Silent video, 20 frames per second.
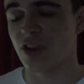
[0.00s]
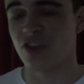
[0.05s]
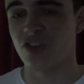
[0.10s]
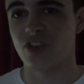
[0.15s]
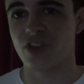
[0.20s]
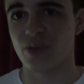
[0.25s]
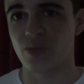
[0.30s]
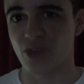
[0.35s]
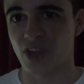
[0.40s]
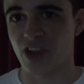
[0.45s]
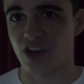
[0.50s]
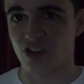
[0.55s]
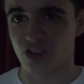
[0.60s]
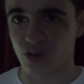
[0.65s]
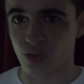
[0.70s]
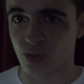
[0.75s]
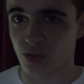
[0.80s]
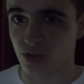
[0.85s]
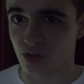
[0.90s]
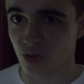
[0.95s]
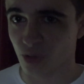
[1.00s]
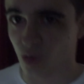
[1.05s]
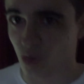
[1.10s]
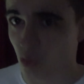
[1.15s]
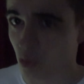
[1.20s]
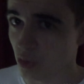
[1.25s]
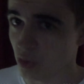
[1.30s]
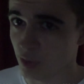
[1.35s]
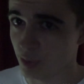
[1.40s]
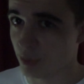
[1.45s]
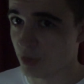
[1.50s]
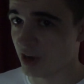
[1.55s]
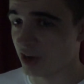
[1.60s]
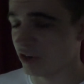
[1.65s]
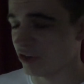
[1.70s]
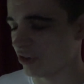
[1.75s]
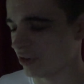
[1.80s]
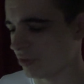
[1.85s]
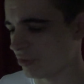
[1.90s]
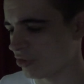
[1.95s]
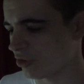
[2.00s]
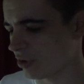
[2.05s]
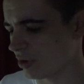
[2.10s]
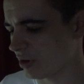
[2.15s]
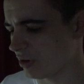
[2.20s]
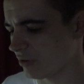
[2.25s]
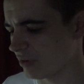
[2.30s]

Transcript: It seems they actually all the brands I've tried